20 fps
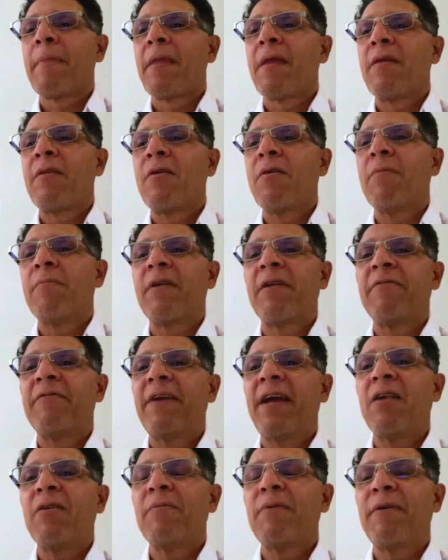Yo
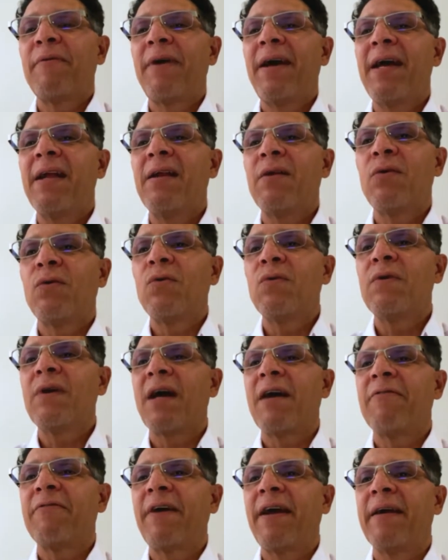prefiero beber un
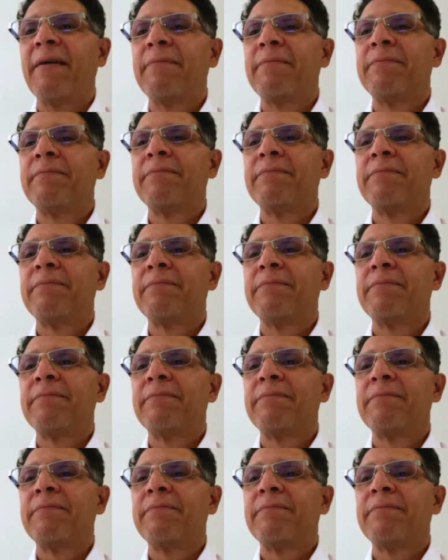café.